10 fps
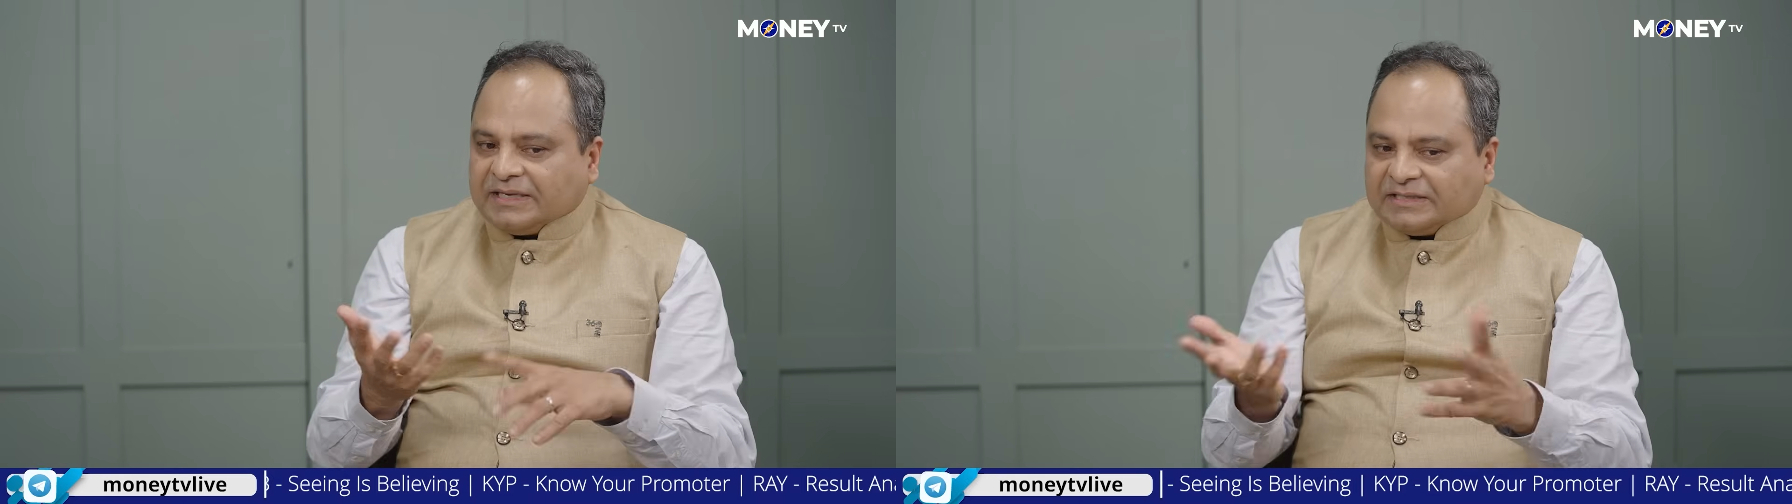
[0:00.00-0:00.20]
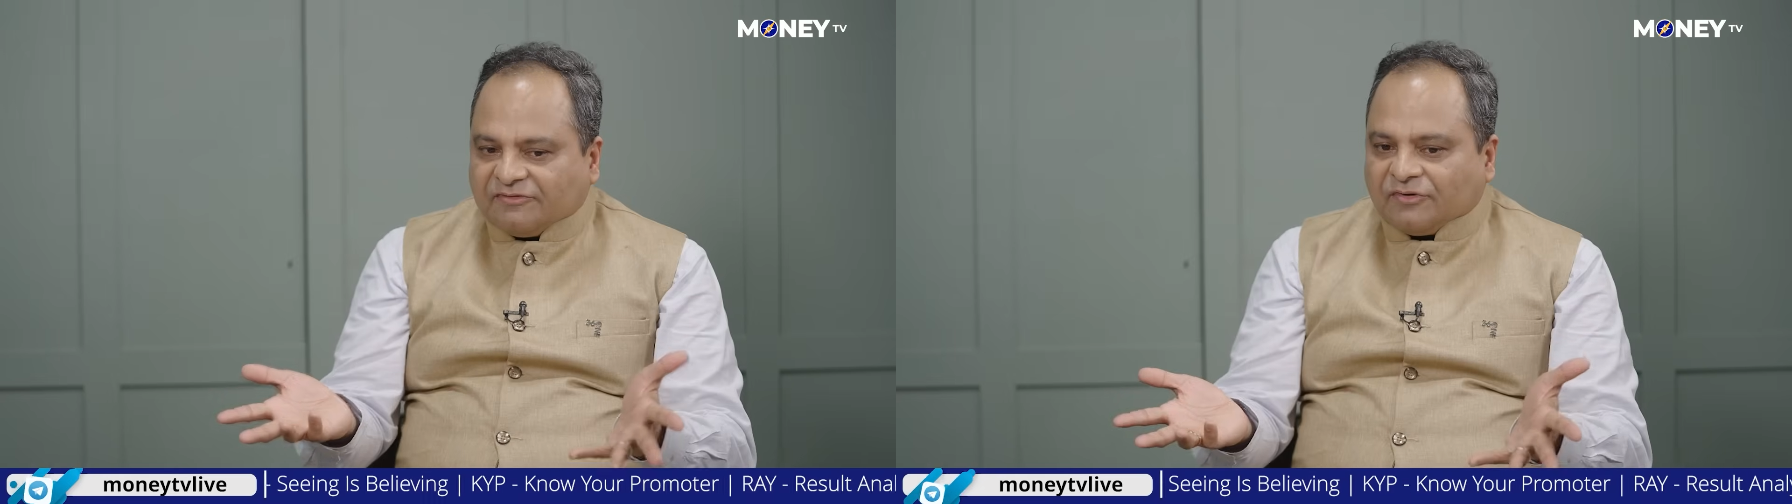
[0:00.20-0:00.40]

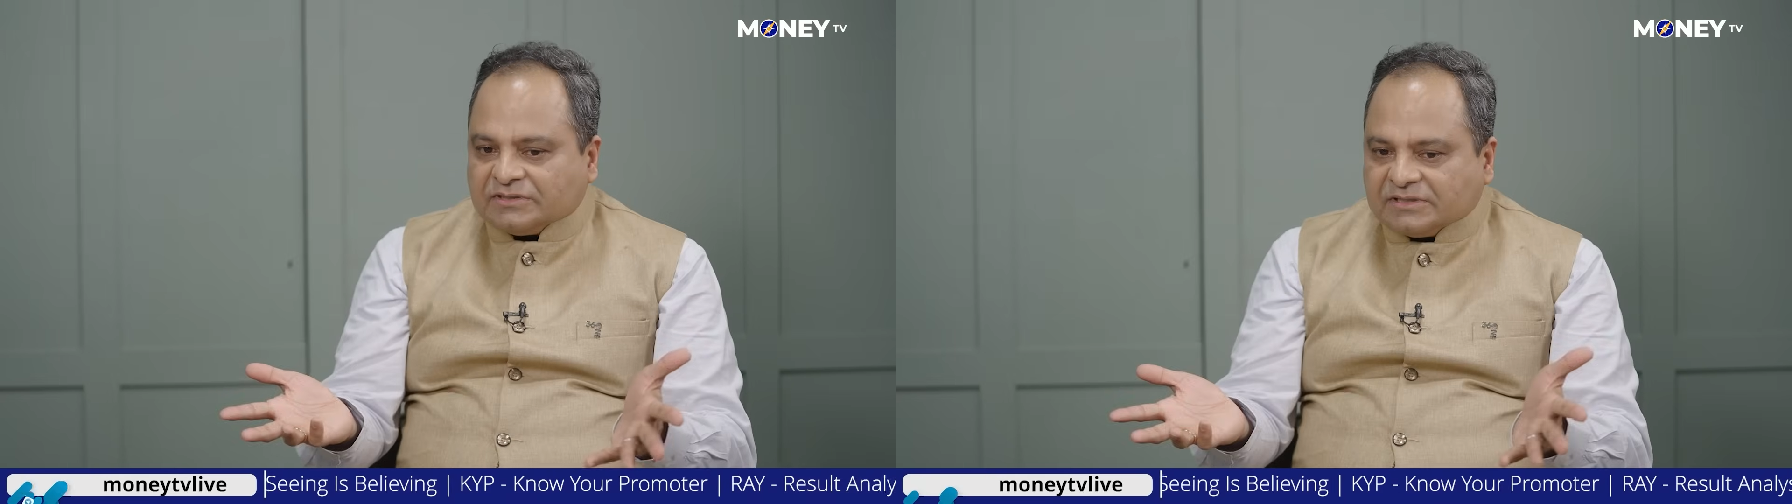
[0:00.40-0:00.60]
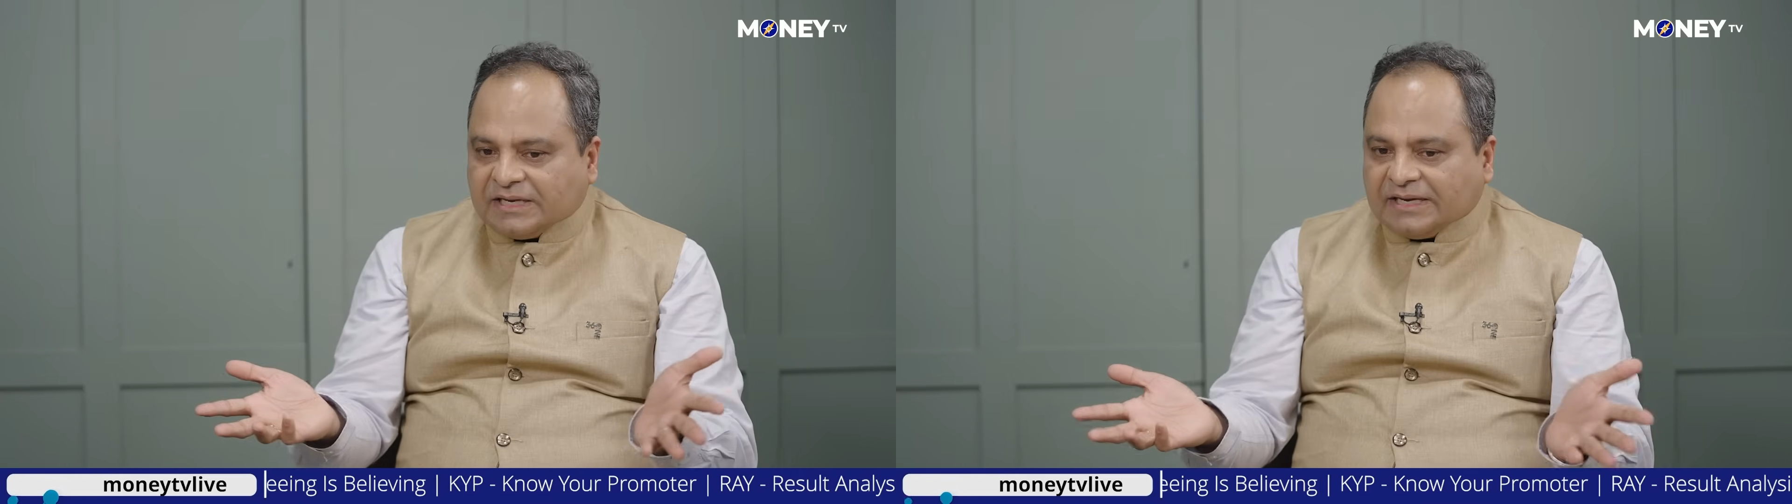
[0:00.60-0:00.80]
thing is, of
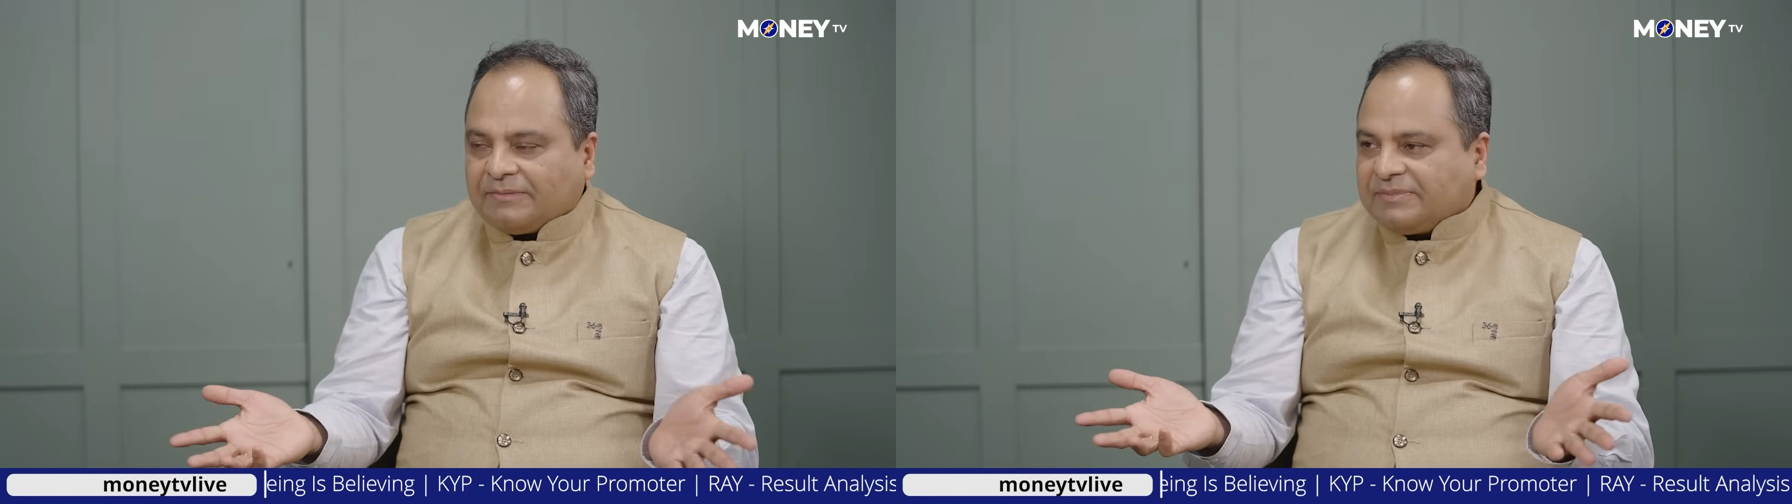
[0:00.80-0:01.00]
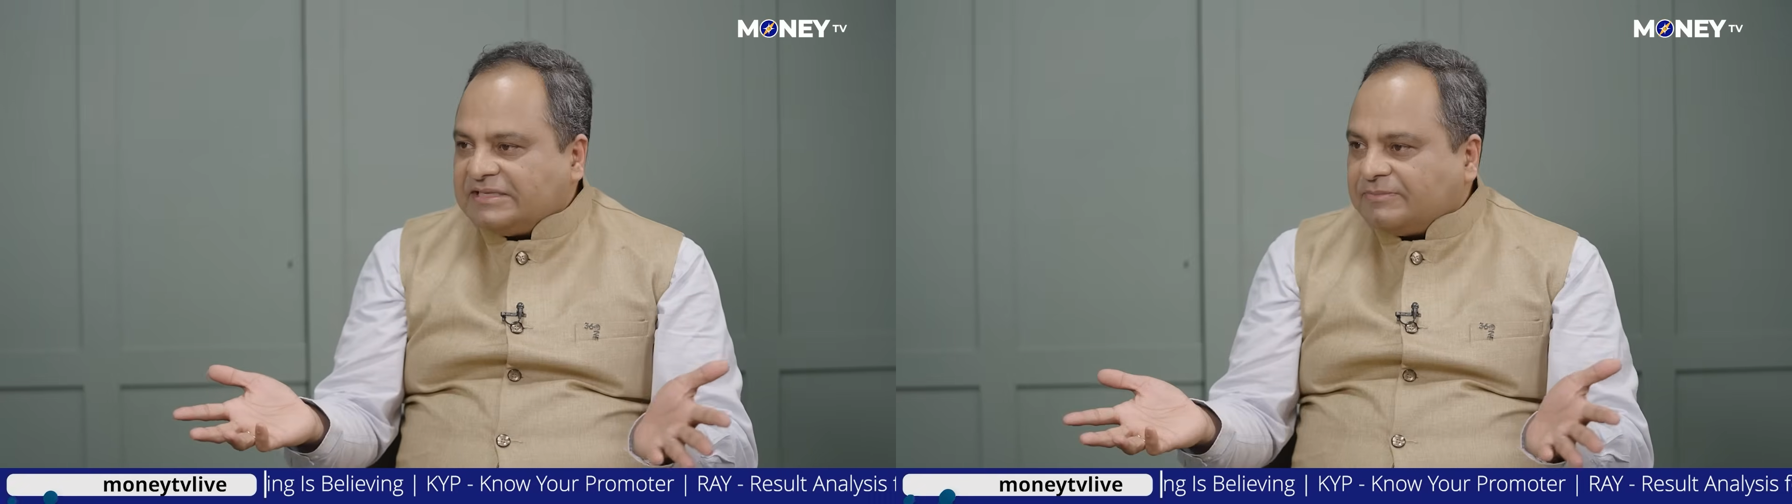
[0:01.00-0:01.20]
course, is
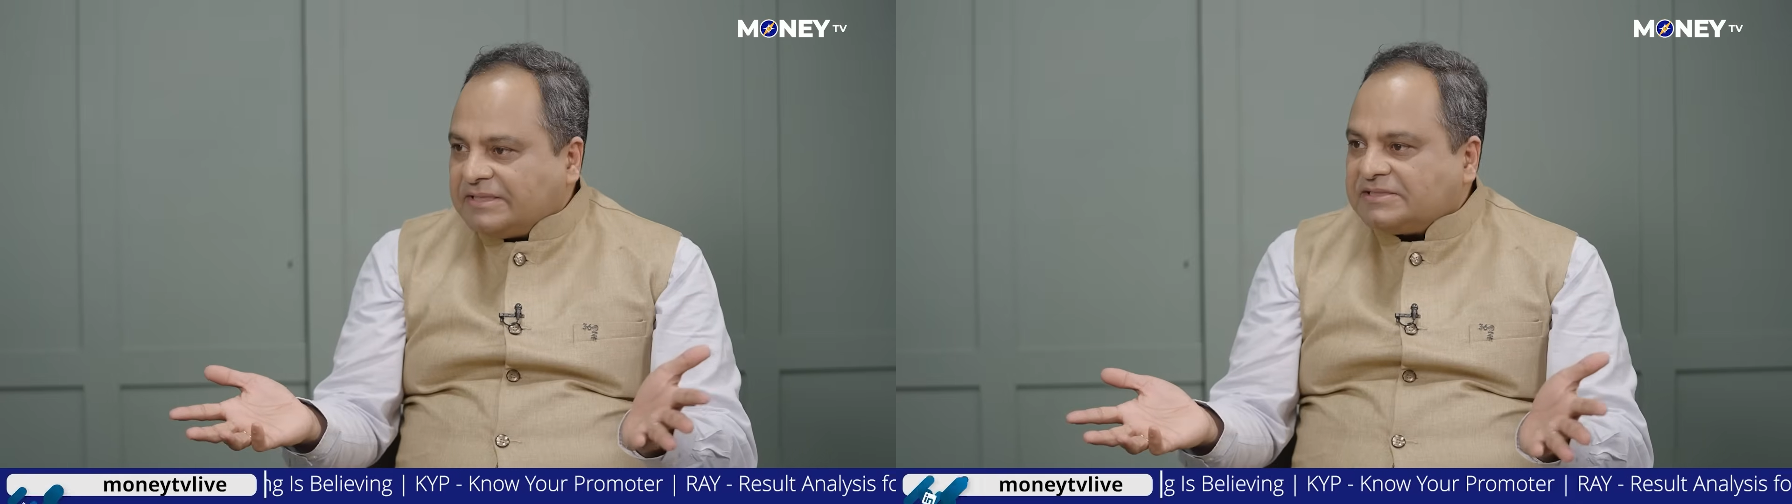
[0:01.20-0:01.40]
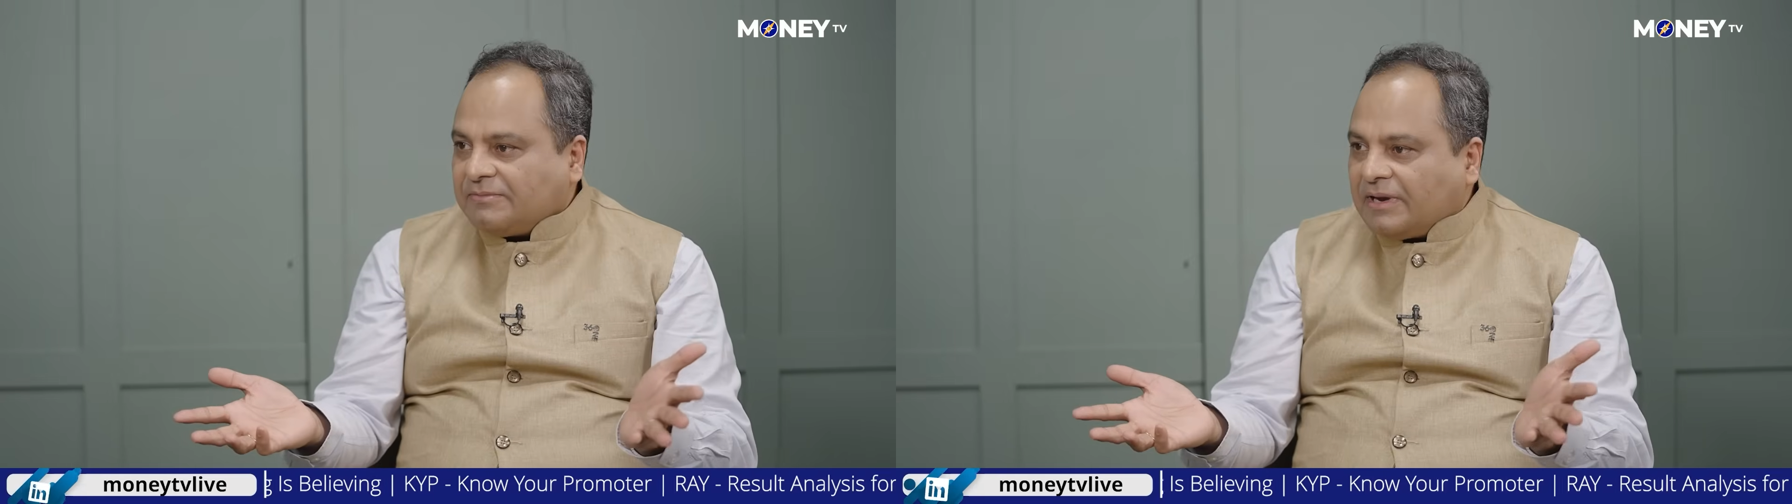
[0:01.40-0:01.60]
that please
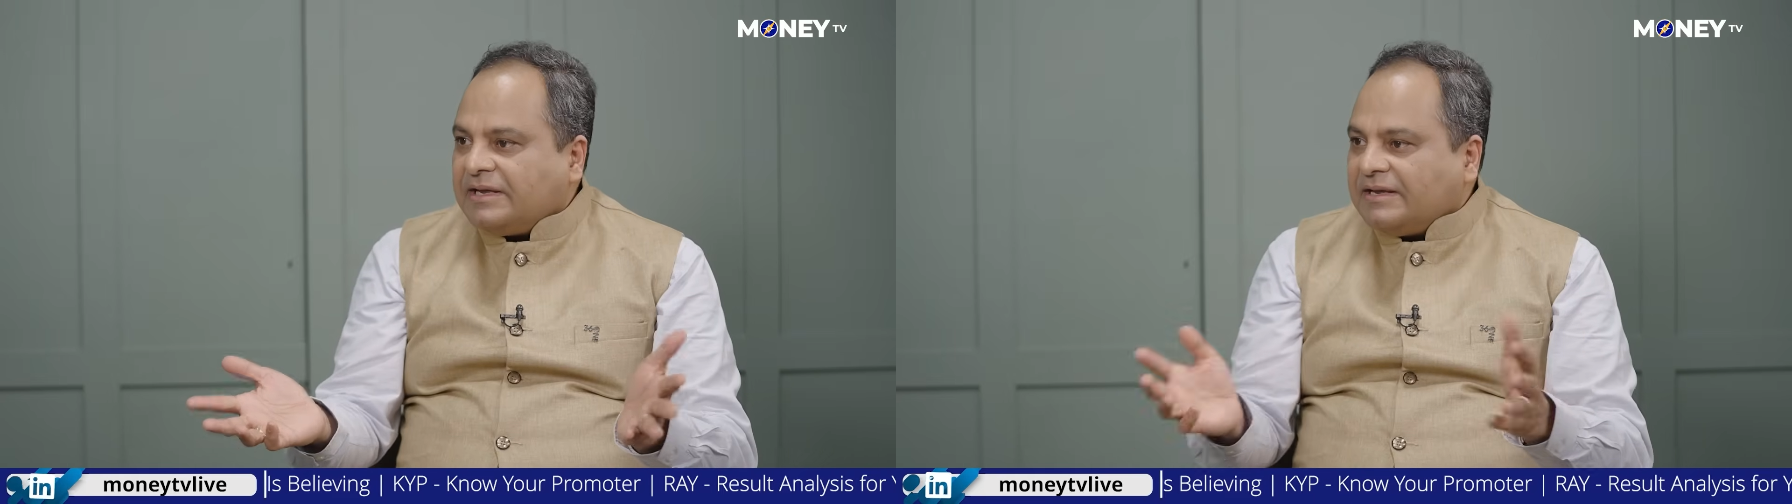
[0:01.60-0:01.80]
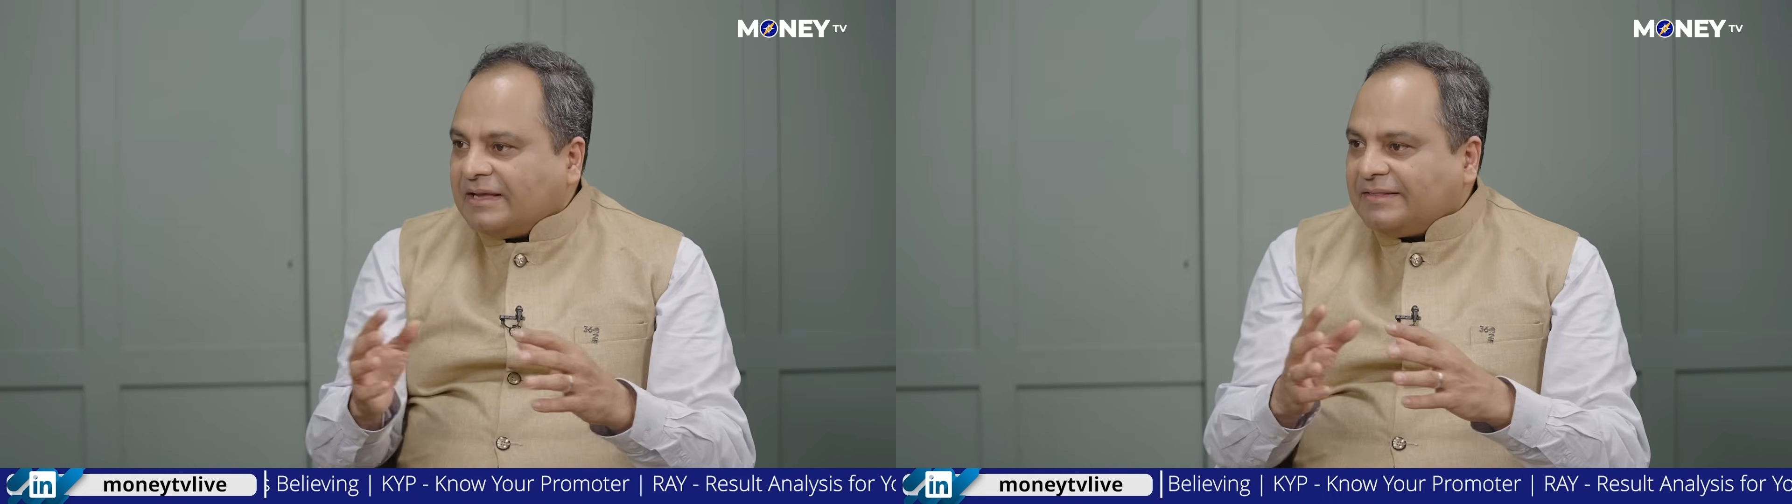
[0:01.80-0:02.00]
spend some money.